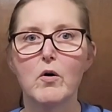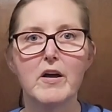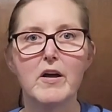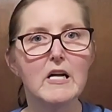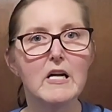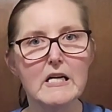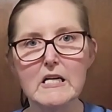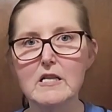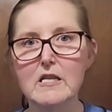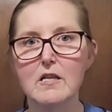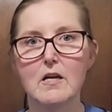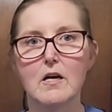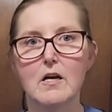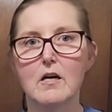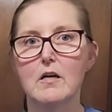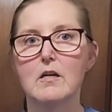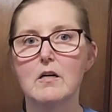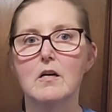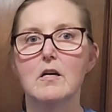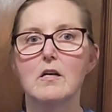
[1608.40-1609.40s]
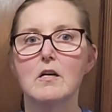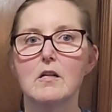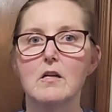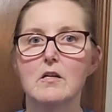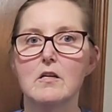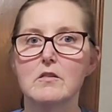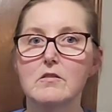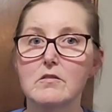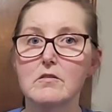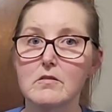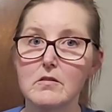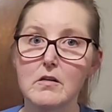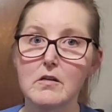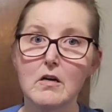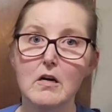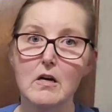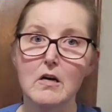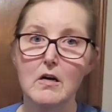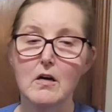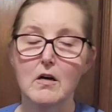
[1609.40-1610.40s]
anything in this
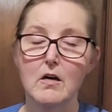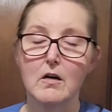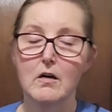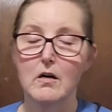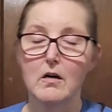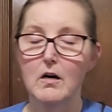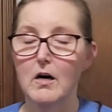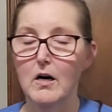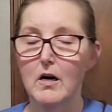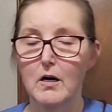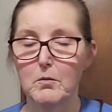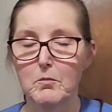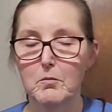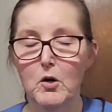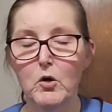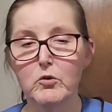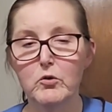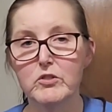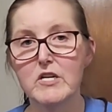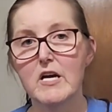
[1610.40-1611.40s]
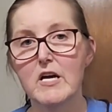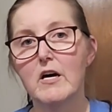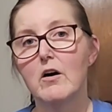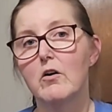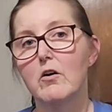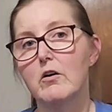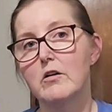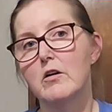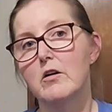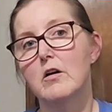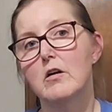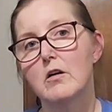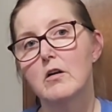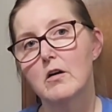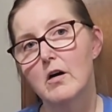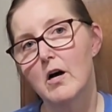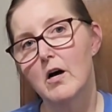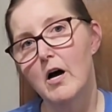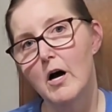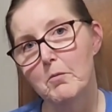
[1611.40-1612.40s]
hotel. And
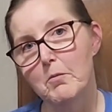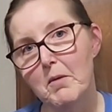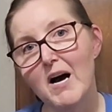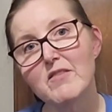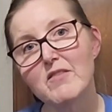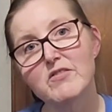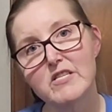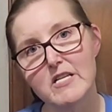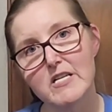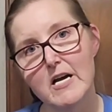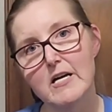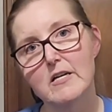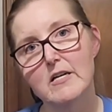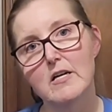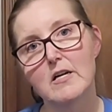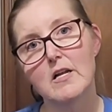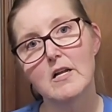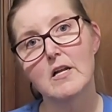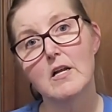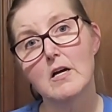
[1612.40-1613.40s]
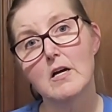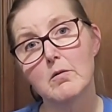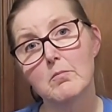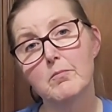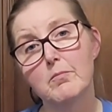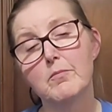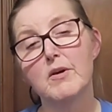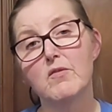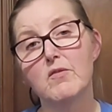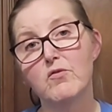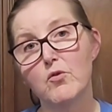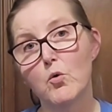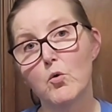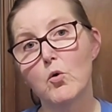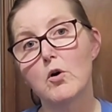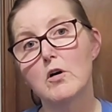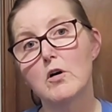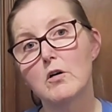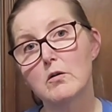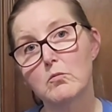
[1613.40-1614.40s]
I've stayed in them
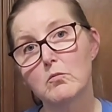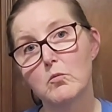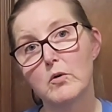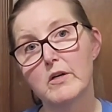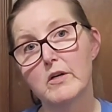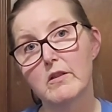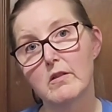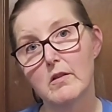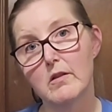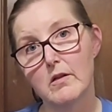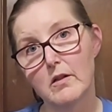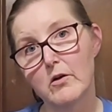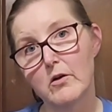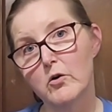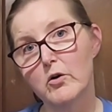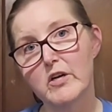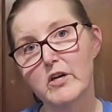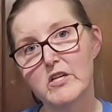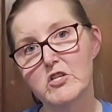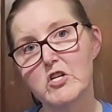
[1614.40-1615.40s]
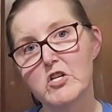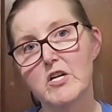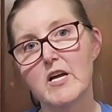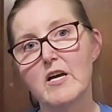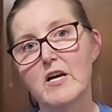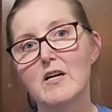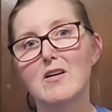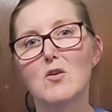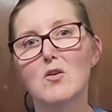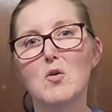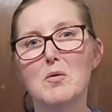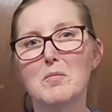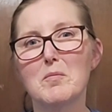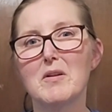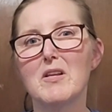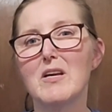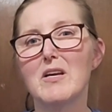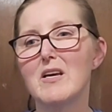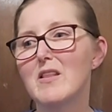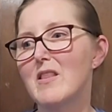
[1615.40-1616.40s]
before with the little kitchenette.
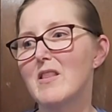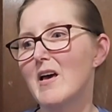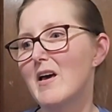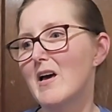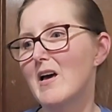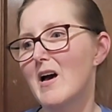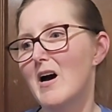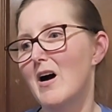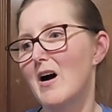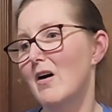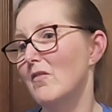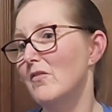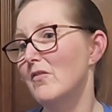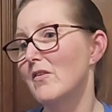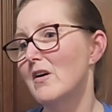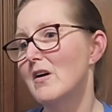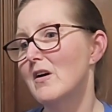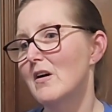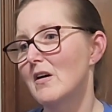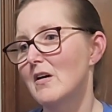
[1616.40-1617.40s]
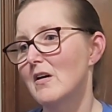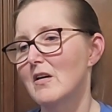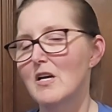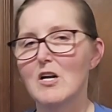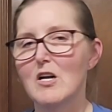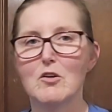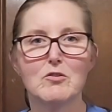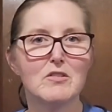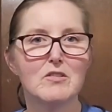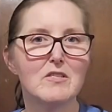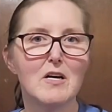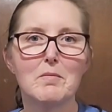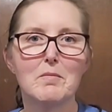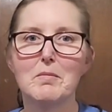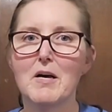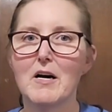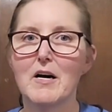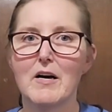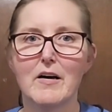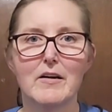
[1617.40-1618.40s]
Normally they have, you know,
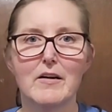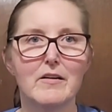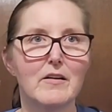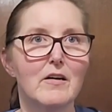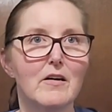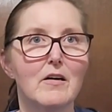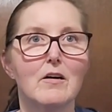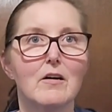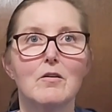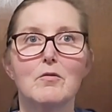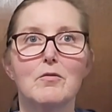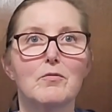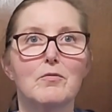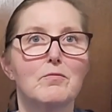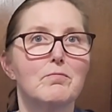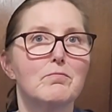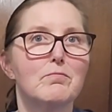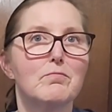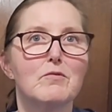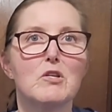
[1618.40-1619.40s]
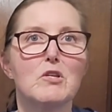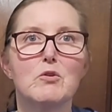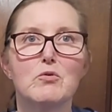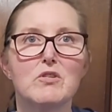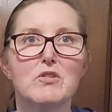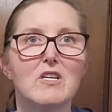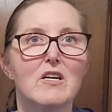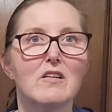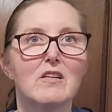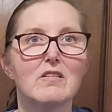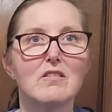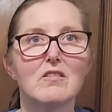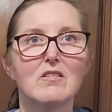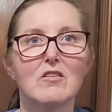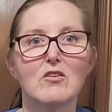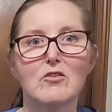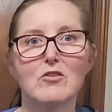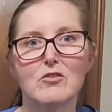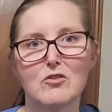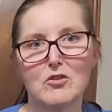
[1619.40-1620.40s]
some kind of
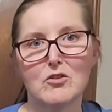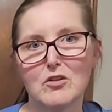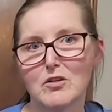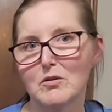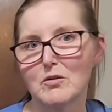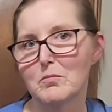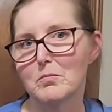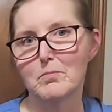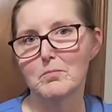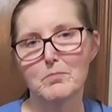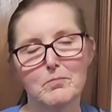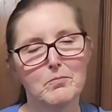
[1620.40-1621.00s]
utensils or